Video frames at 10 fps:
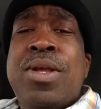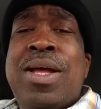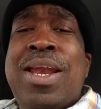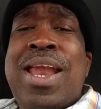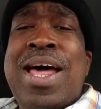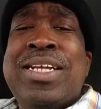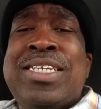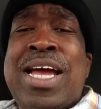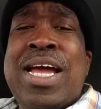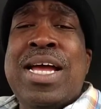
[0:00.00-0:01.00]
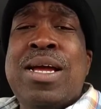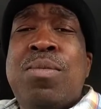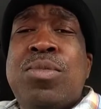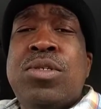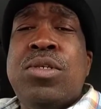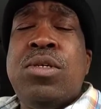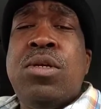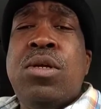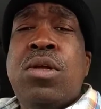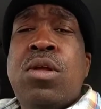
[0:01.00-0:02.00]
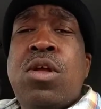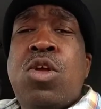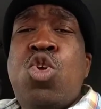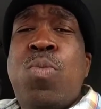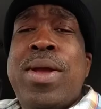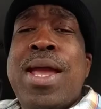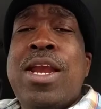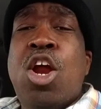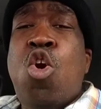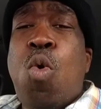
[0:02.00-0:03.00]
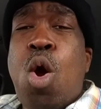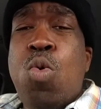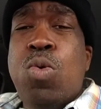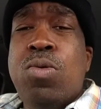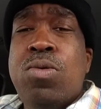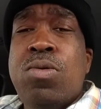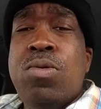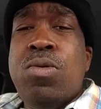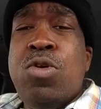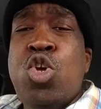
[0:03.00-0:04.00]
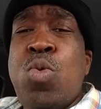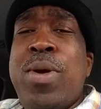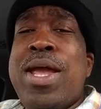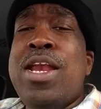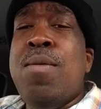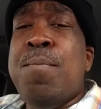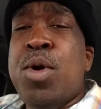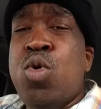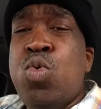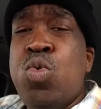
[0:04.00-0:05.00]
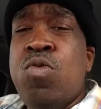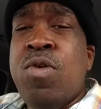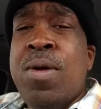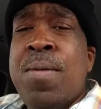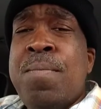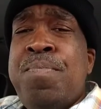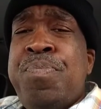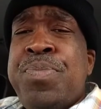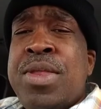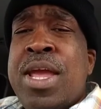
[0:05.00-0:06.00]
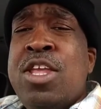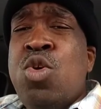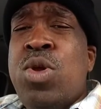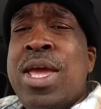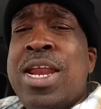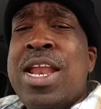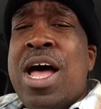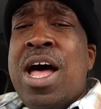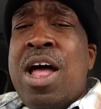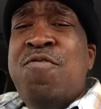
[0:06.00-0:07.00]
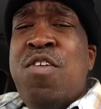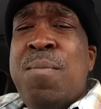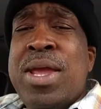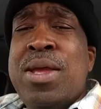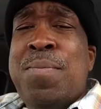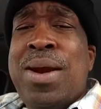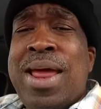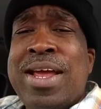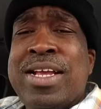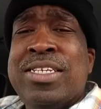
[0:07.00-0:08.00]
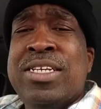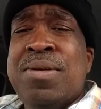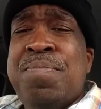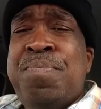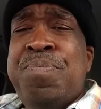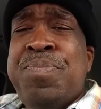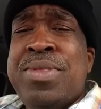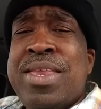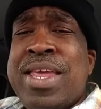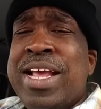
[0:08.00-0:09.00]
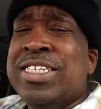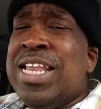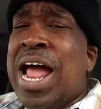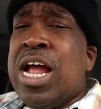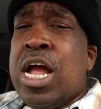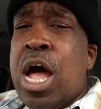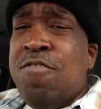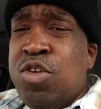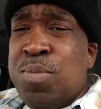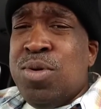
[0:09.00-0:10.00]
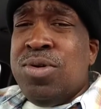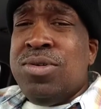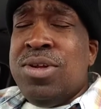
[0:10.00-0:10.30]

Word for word: a lot of times you begin to grow, you begin to move, and you get in an unfamiliar place. It's not comfortable